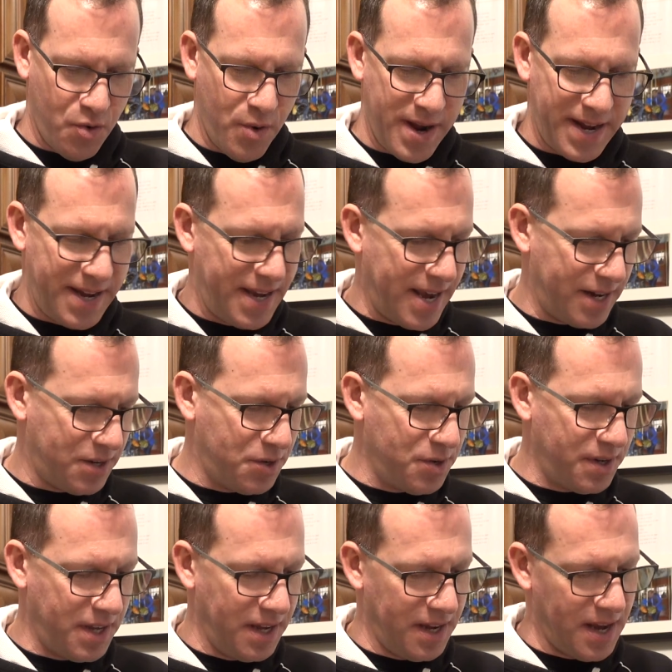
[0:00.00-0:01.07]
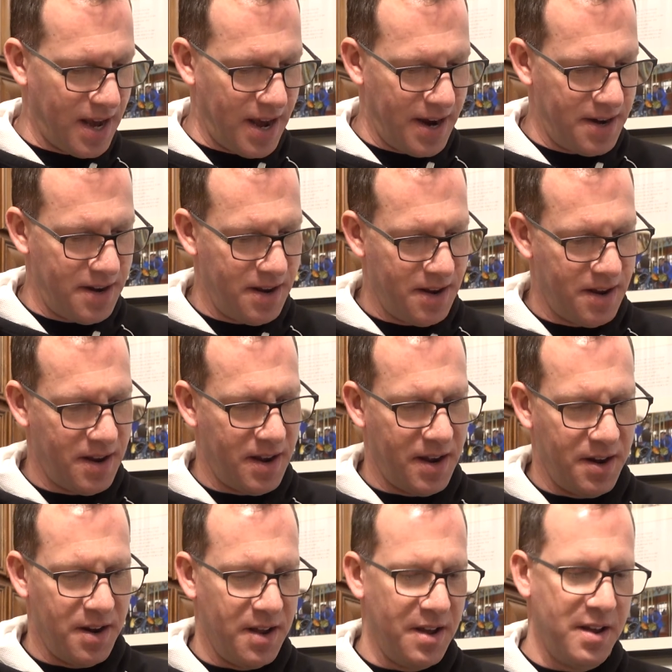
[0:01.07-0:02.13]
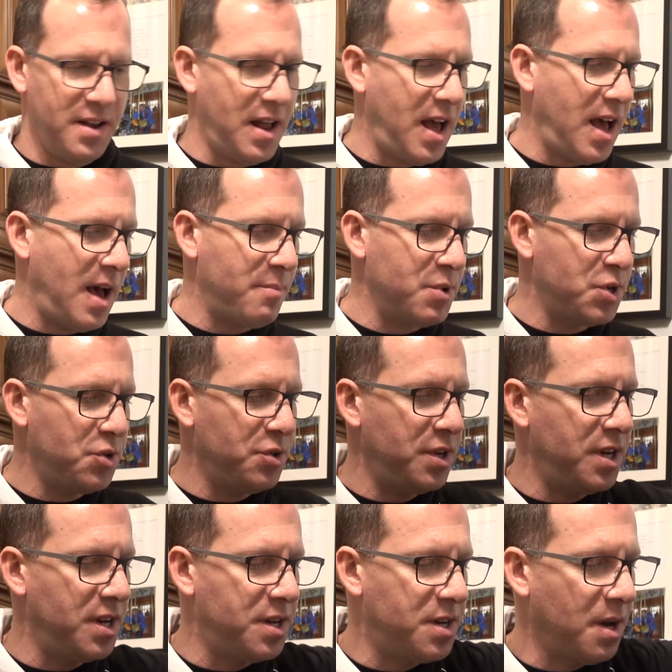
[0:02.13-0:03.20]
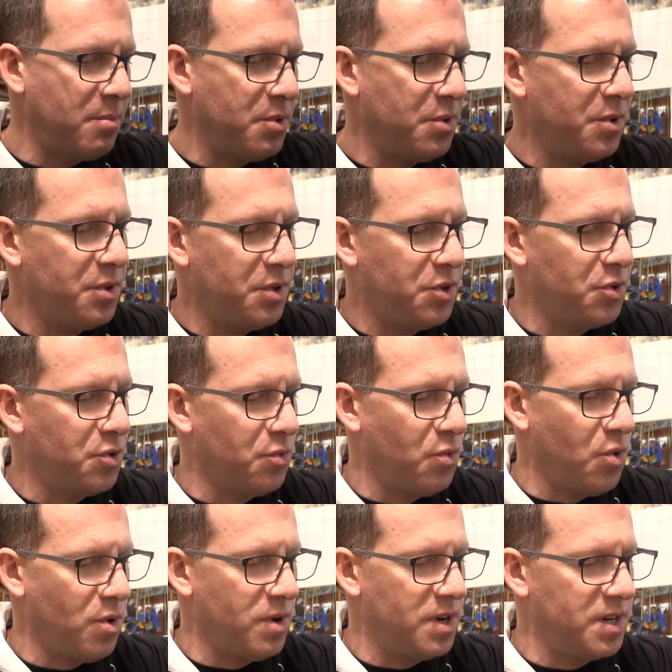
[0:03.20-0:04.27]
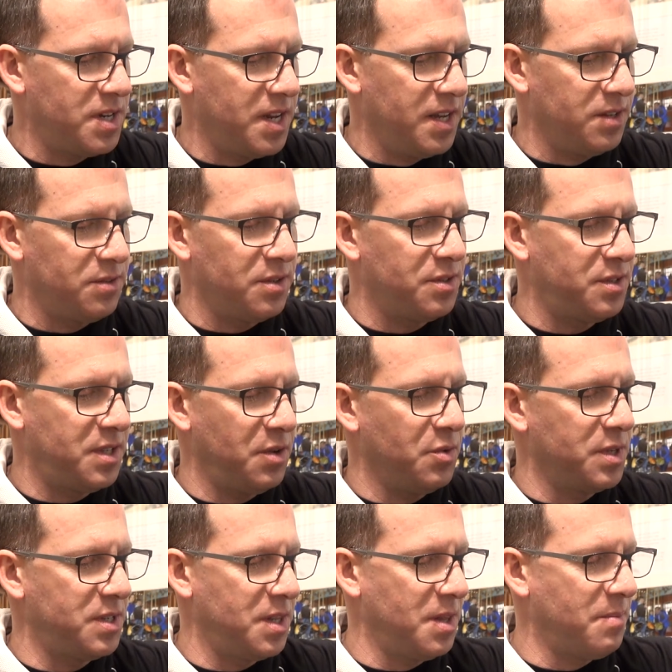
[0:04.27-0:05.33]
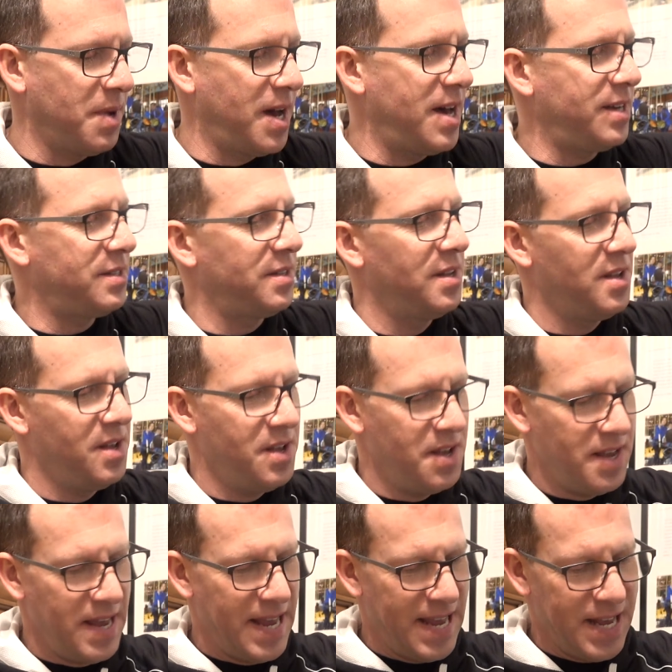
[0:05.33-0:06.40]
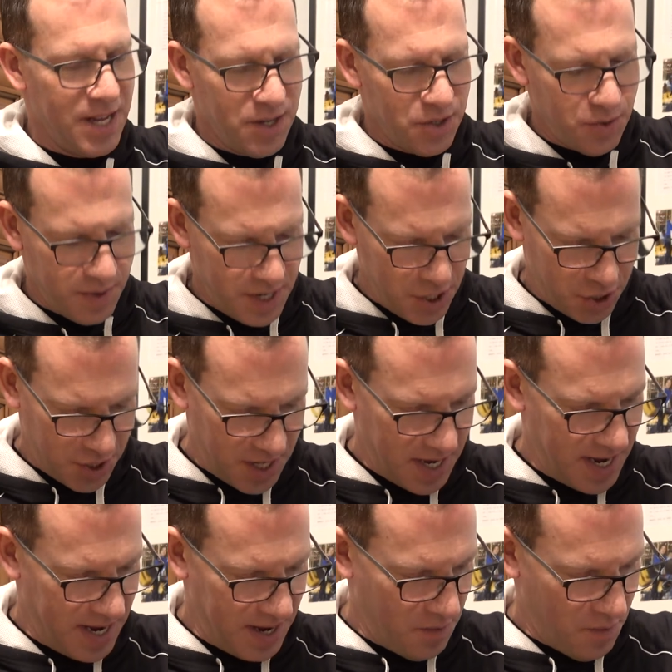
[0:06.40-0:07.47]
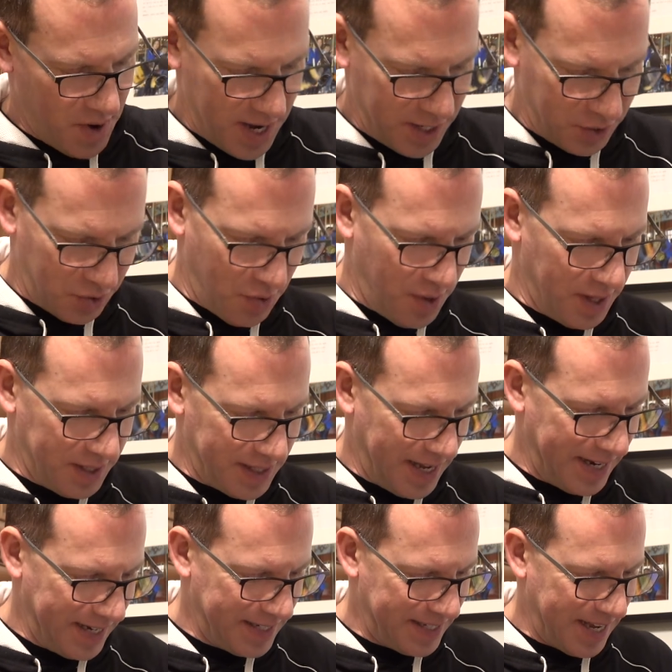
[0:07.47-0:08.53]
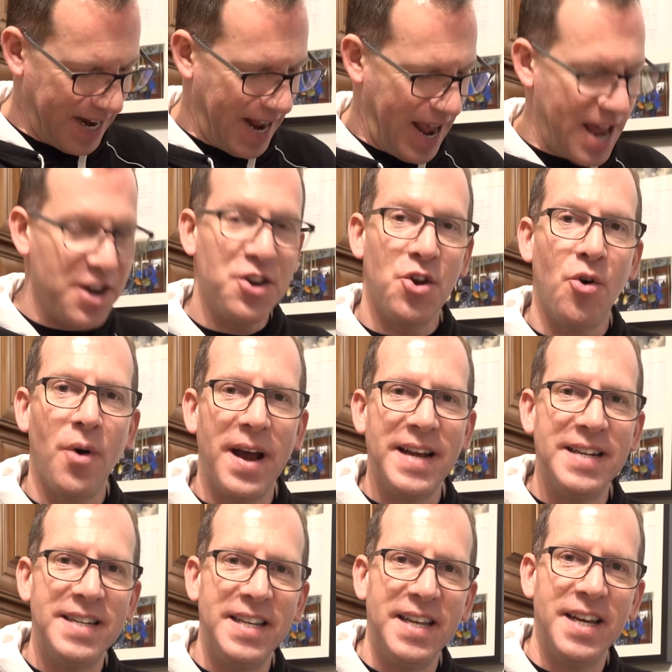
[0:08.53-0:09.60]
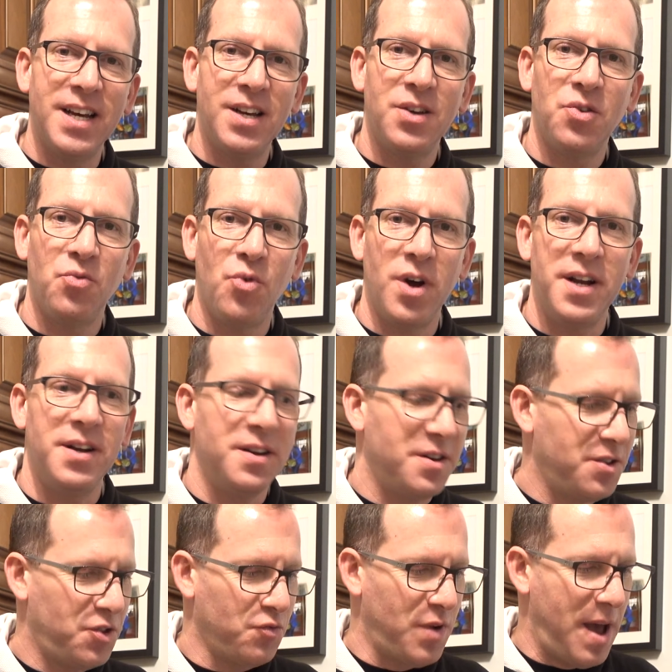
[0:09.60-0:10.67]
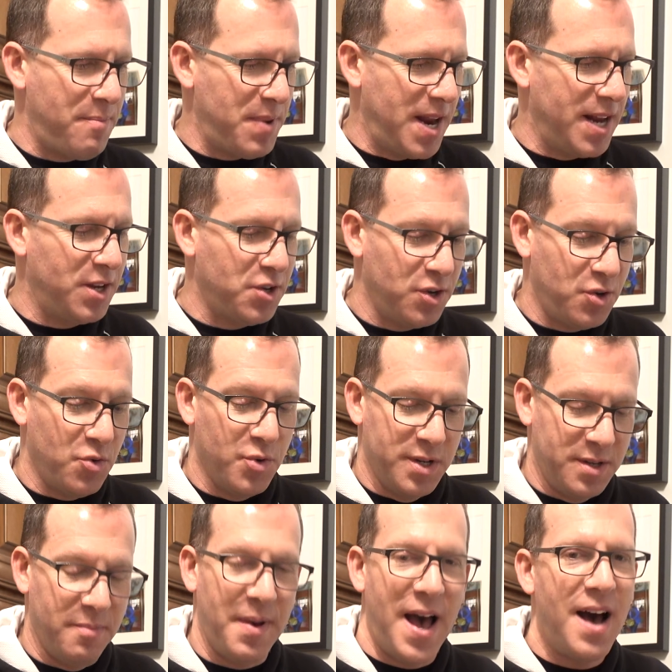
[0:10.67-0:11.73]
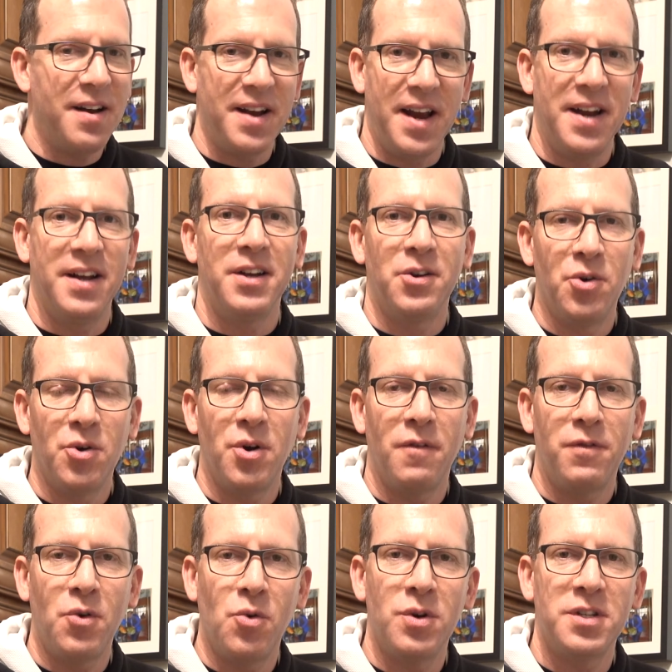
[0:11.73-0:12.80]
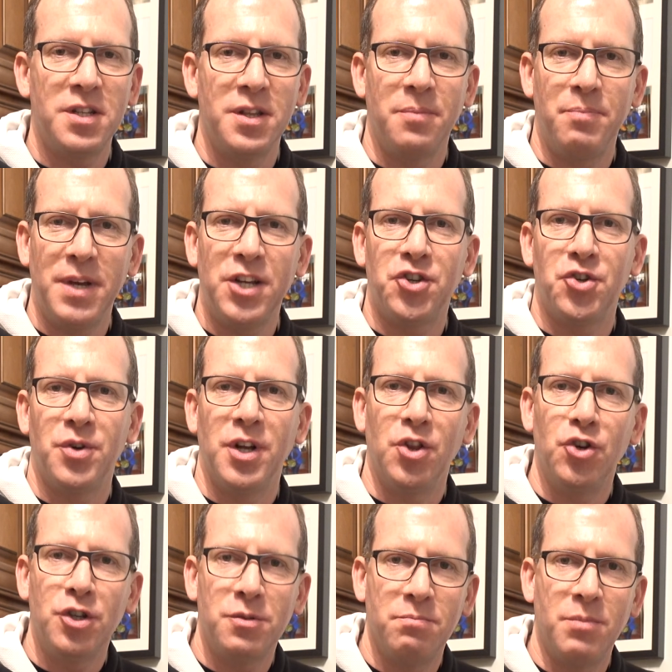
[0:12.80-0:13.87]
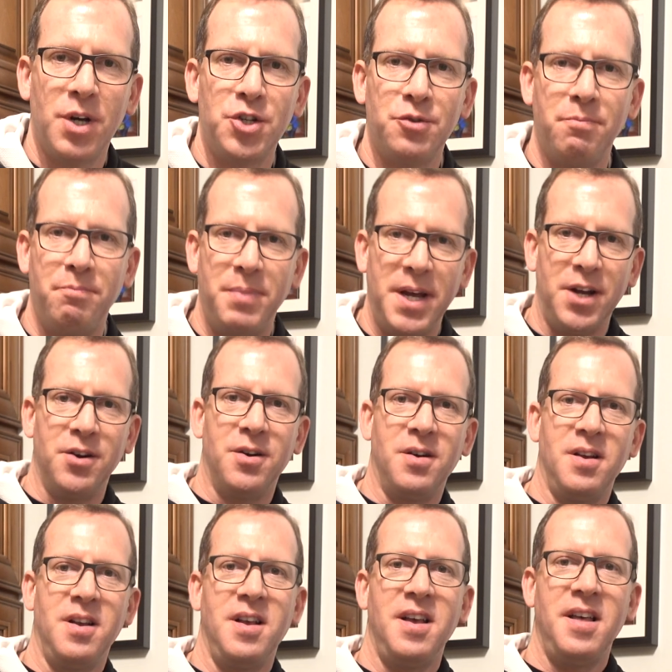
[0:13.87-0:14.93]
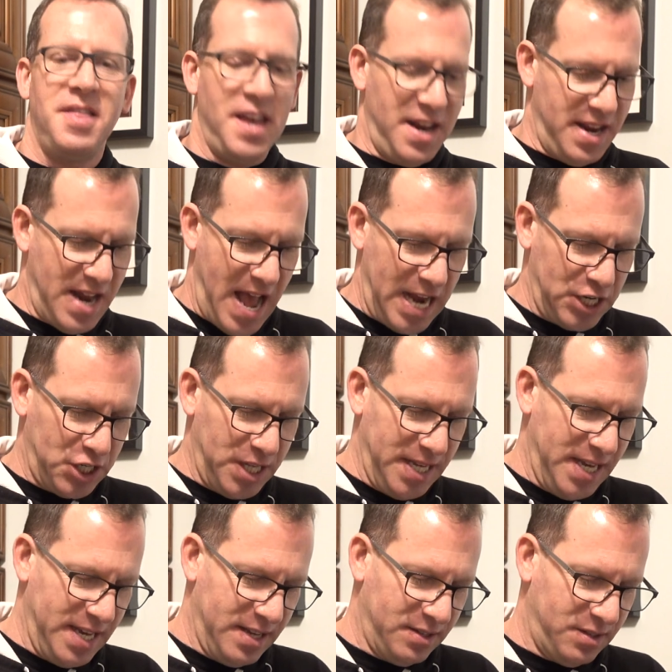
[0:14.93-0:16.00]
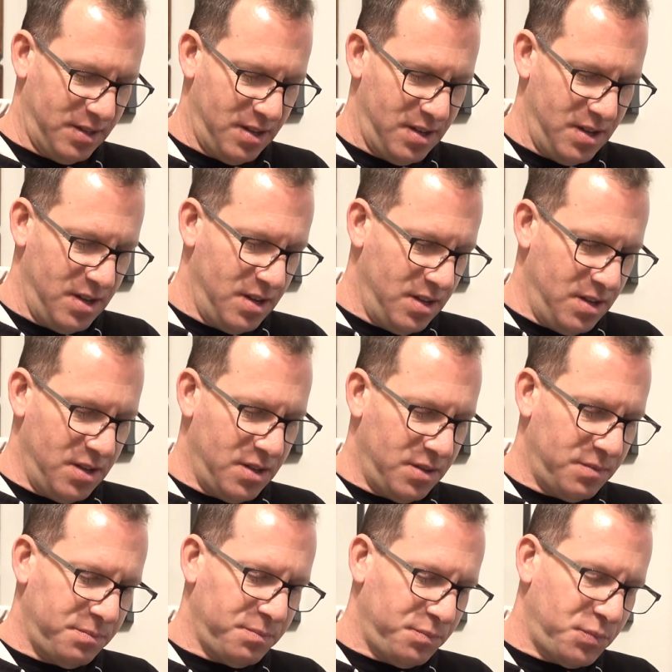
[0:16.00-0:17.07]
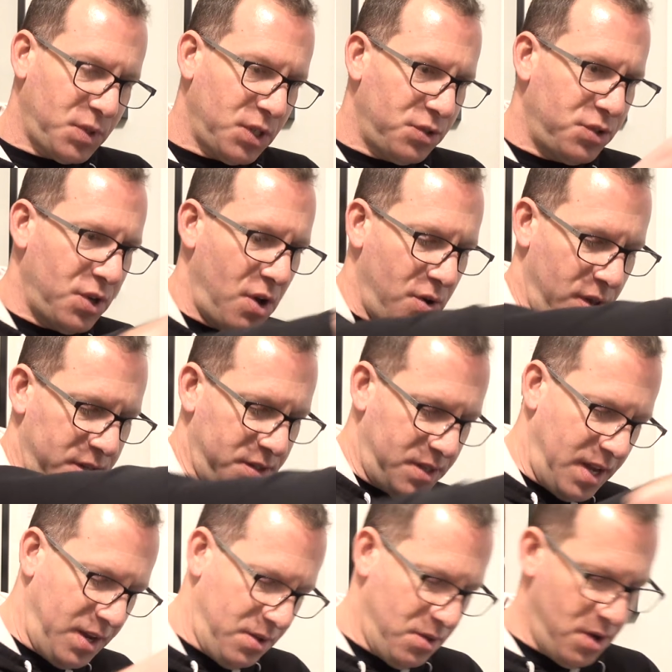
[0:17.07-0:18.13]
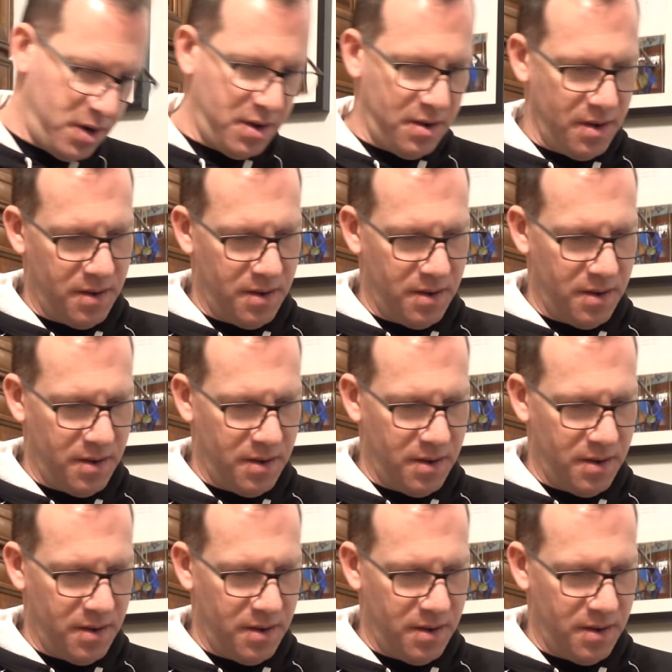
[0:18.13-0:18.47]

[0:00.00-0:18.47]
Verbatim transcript: quick get cooking guide and an opportunity to double your warranties. Let's see what's in the box. So initially, when I saw this, like I said, I had no idea what the rapid egg cooker was about. And of course, in the picture, it looks much bigger than it actually is. So let's take a look.